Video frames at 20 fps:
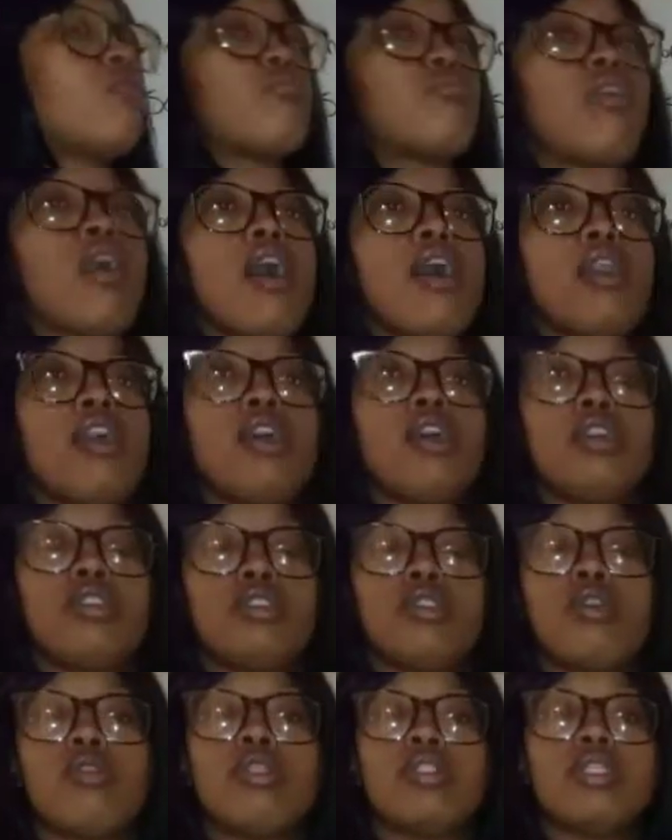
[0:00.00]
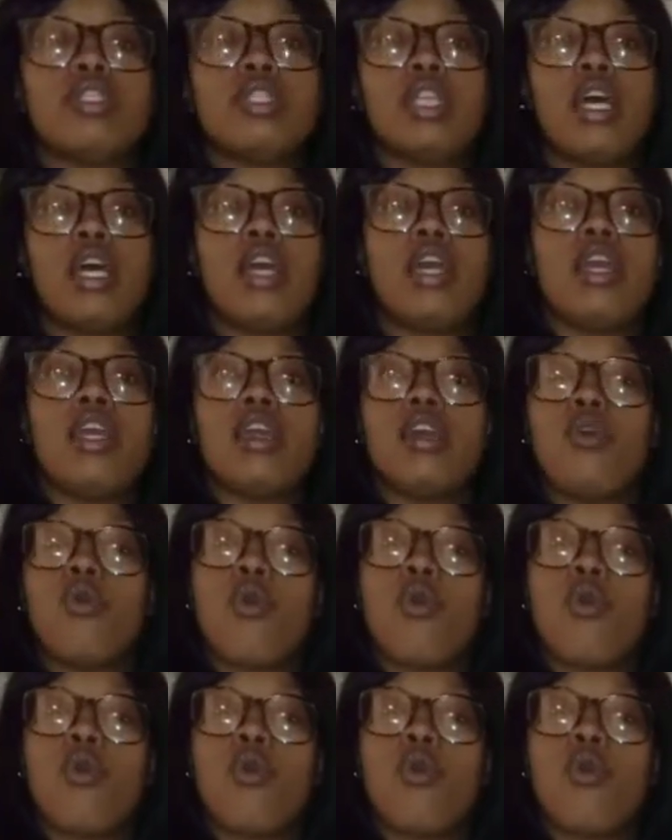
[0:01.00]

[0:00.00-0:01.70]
product, so to say,